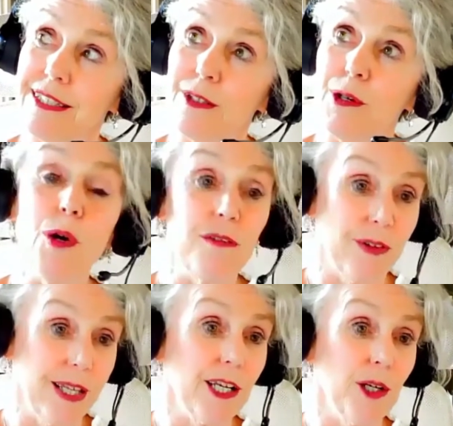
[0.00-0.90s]
So I worked for
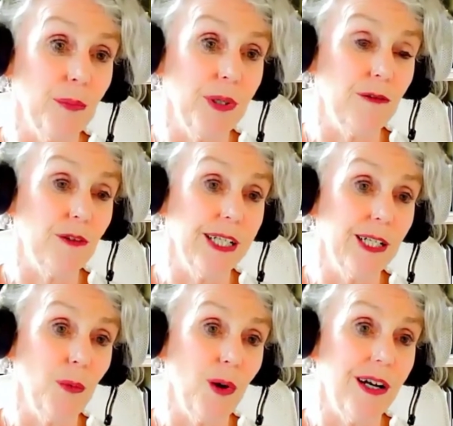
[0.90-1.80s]
that company for a
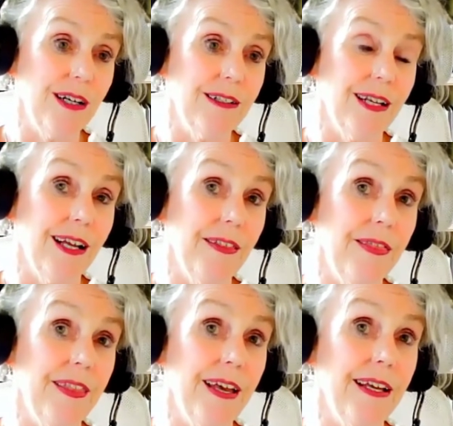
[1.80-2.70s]
little while,
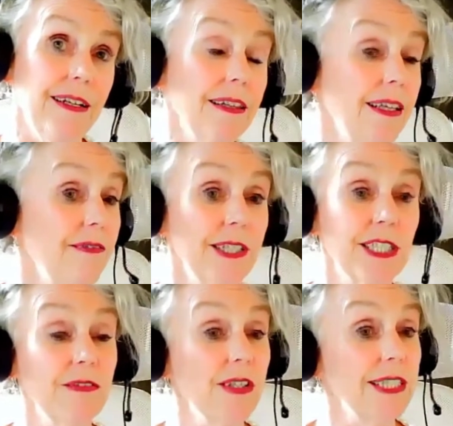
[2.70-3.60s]
and then and then
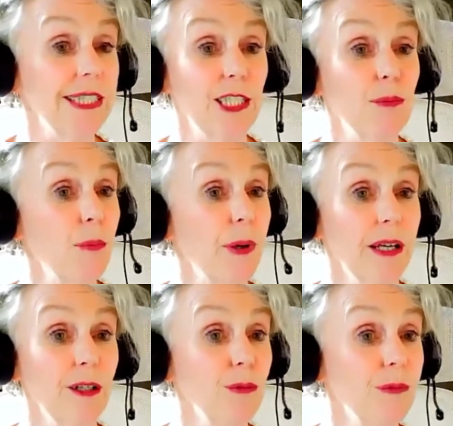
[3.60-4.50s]
eventually I set up on
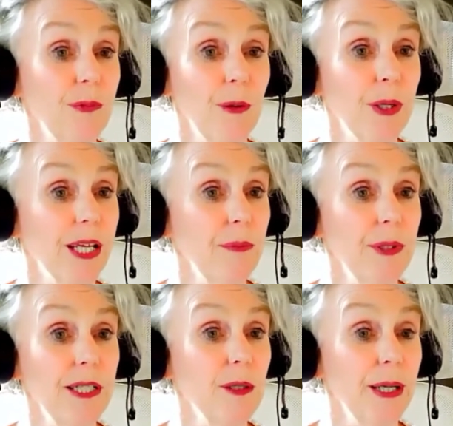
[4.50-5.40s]
my own and became an
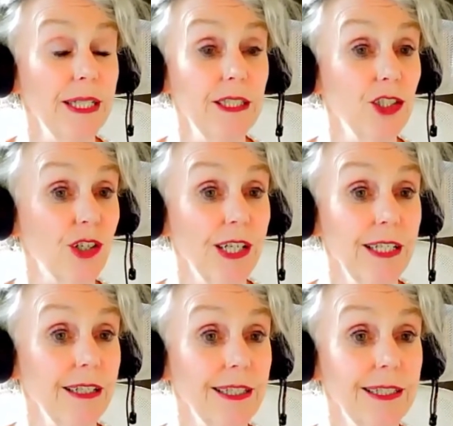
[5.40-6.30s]
independent
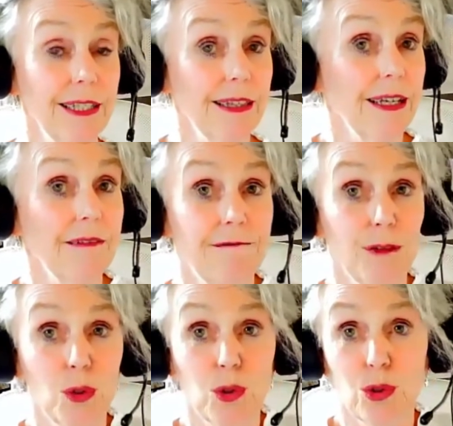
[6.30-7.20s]
trainer and did that
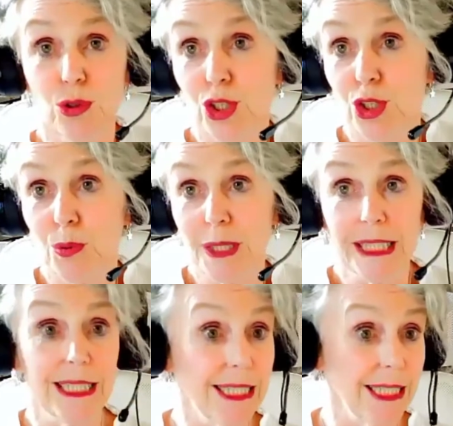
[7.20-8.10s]
for
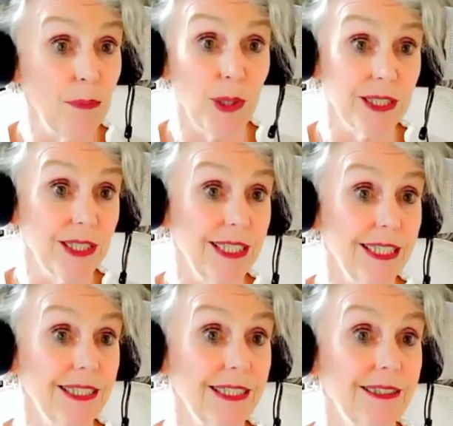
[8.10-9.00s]
twenty plus
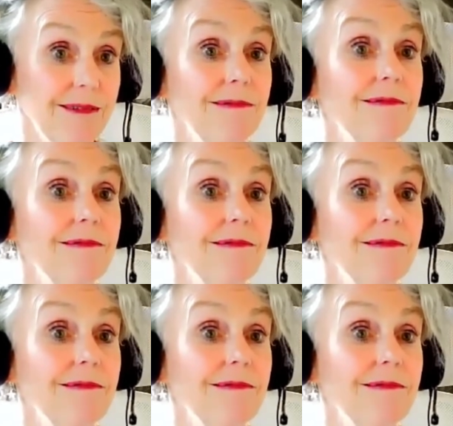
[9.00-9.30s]
years.